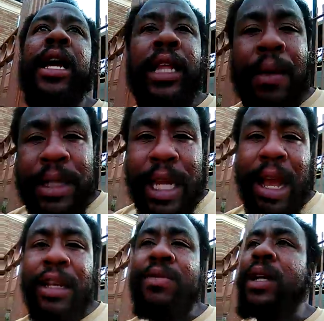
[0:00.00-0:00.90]
There were
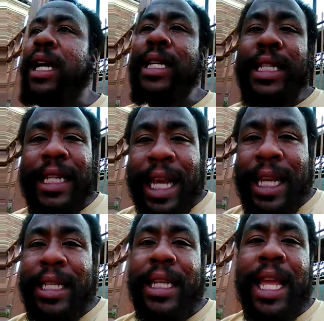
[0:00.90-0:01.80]
times when Cousin
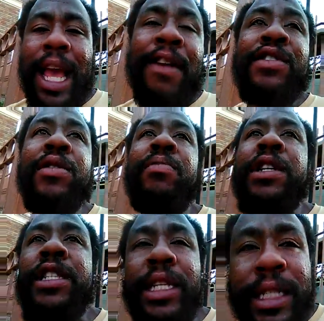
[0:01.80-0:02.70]
Letty didn't have to, but
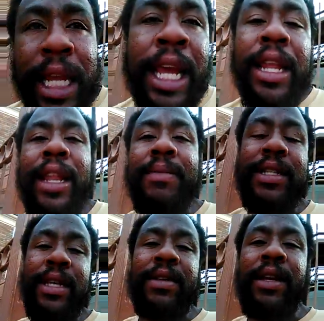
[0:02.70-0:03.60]
she did, and I'm
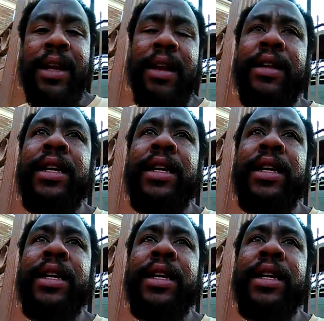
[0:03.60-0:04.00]
still here.